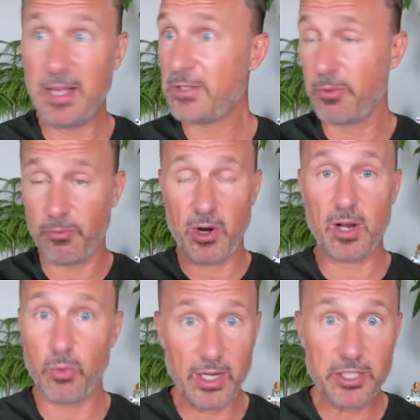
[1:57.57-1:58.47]
That's when we're
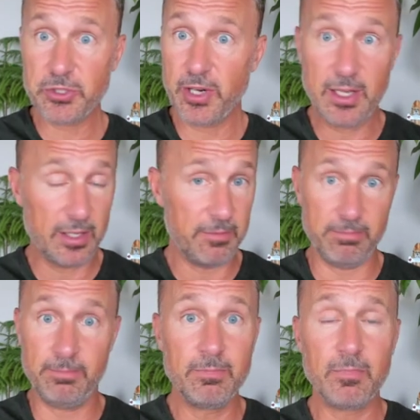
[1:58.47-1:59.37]
on a winning streak
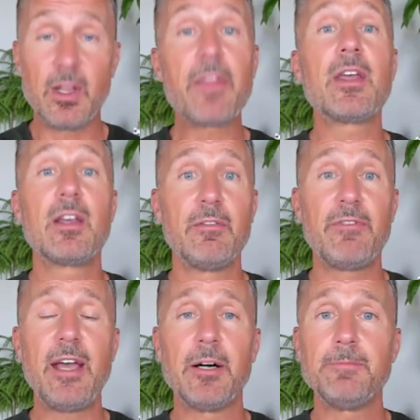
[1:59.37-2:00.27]
and nothing can
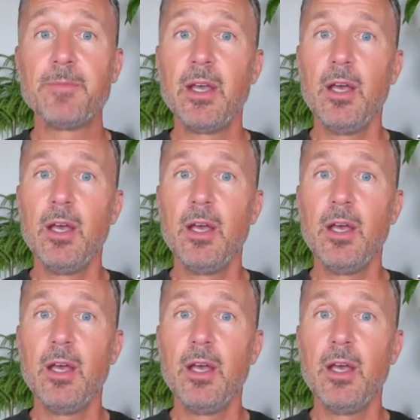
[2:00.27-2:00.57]
fail.